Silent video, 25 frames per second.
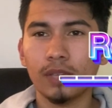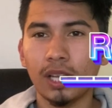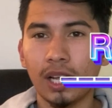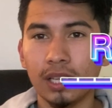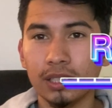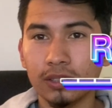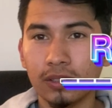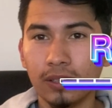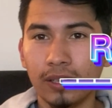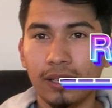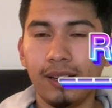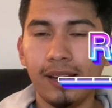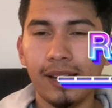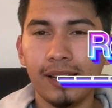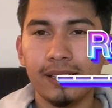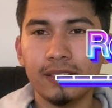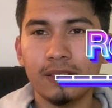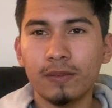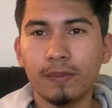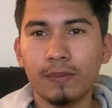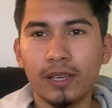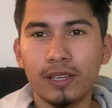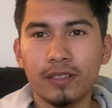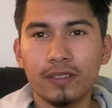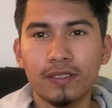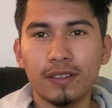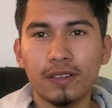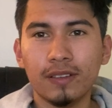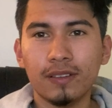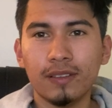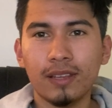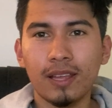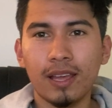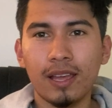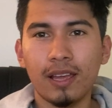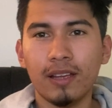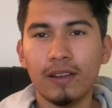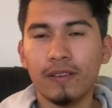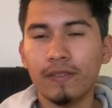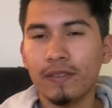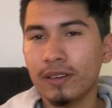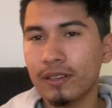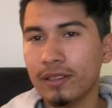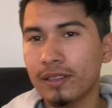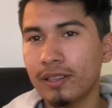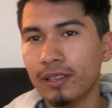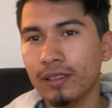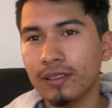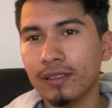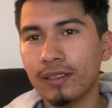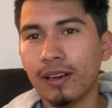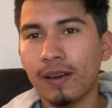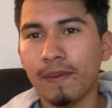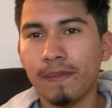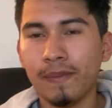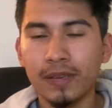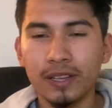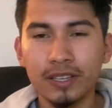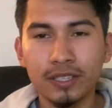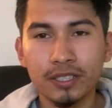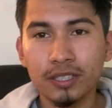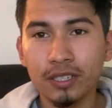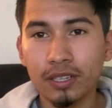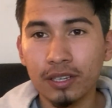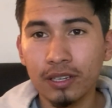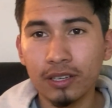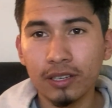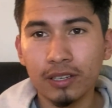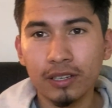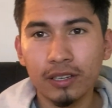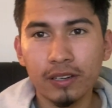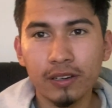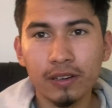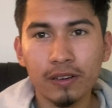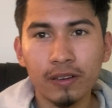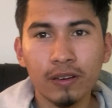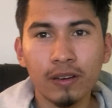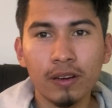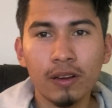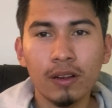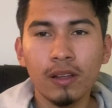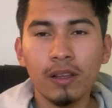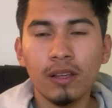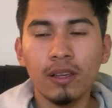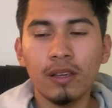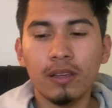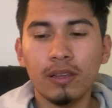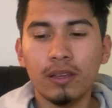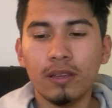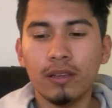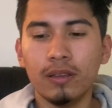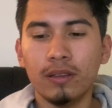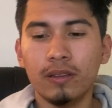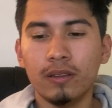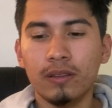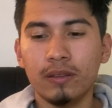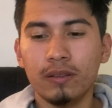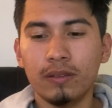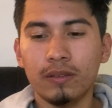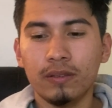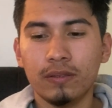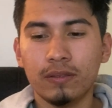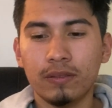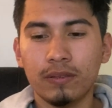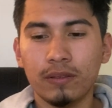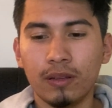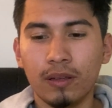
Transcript: Also, I'd like to mention that everything that I'm mentioning here is